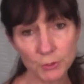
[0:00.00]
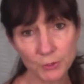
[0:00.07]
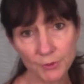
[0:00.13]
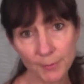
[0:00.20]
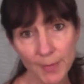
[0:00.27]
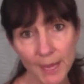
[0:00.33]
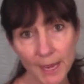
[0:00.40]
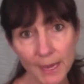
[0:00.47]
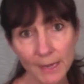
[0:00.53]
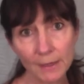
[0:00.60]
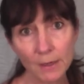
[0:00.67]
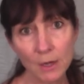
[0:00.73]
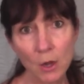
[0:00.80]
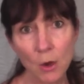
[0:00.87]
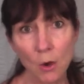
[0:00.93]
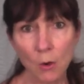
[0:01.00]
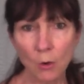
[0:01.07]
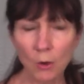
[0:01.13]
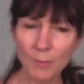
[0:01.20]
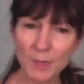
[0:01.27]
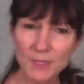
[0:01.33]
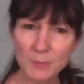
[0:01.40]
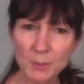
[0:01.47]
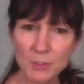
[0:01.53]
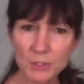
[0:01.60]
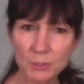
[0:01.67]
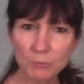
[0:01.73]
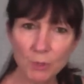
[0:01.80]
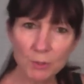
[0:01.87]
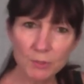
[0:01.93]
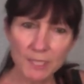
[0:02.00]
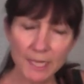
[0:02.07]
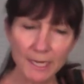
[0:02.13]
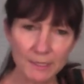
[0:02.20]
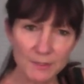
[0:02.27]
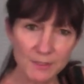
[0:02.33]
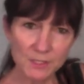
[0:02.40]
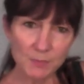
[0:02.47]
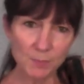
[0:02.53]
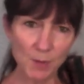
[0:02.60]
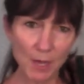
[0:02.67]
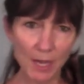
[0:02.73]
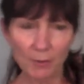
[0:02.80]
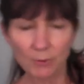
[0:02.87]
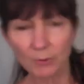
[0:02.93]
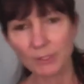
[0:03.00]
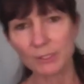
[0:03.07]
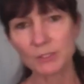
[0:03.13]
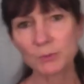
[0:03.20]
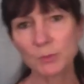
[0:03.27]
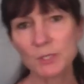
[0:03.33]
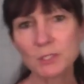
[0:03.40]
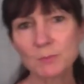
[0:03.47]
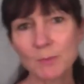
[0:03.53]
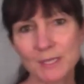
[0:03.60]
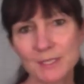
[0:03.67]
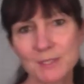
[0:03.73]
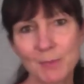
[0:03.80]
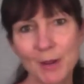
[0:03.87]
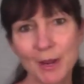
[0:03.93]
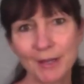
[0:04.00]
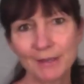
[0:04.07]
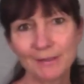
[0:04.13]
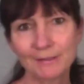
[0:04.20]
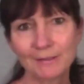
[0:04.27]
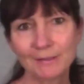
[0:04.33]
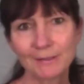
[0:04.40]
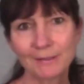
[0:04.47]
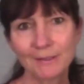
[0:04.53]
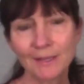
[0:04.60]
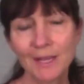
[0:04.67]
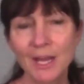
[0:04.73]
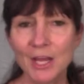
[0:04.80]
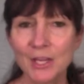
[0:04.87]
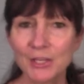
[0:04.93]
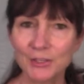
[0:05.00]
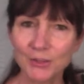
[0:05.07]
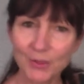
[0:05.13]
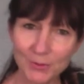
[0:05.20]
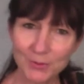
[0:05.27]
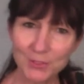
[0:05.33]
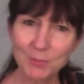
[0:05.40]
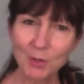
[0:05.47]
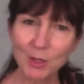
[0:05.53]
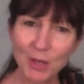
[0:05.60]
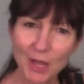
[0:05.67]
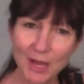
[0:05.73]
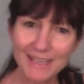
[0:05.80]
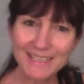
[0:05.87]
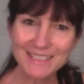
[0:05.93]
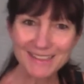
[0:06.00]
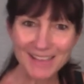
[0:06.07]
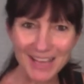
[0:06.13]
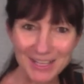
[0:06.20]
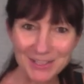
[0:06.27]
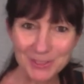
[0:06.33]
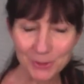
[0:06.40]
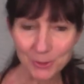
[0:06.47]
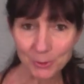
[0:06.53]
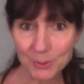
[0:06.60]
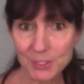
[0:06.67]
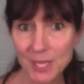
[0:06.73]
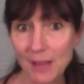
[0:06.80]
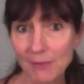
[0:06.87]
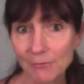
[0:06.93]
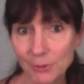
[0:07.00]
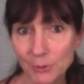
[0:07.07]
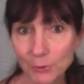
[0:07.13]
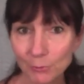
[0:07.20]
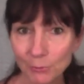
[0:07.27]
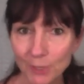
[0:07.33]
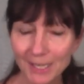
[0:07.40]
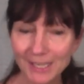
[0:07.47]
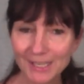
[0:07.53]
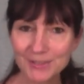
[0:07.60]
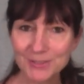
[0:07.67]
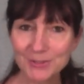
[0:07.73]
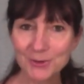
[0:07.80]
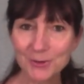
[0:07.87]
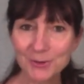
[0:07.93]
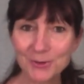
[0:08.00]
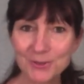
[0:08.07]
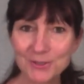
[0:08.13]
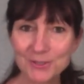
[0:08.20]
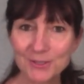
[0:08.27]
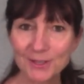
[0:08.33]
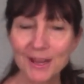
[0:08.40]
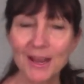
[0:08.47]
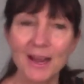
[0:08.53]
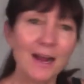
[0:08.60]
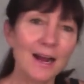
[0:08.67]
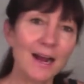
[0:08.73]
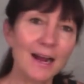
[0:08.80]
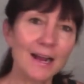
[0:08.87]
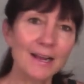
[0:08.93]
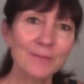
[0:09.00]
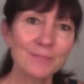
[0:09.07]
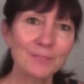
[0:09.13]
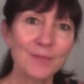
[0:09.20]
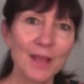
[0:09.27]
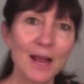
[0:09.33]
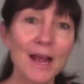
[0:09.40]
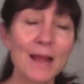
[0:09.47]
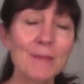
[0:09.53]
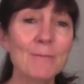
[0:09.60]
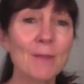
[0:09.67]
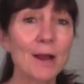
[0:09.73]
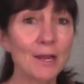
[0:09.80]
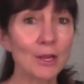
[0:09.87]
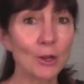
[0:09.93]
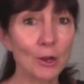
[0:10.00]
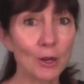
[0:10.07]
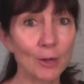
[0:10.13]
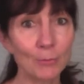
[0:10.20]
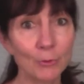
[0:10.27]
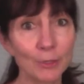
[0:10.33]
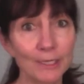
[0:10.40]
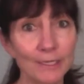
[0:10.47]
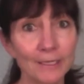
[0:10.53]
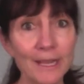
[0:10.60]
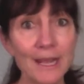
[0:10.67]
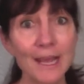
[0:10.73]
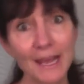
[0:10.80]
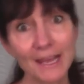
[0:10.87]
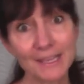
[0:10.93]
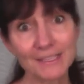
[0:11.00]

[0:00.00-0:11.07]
to the mat, or am I supposed to rotate and spiral and twist my spine? Do those Pilates leg circles have you running in circles? Hi, I'm Aubrey, and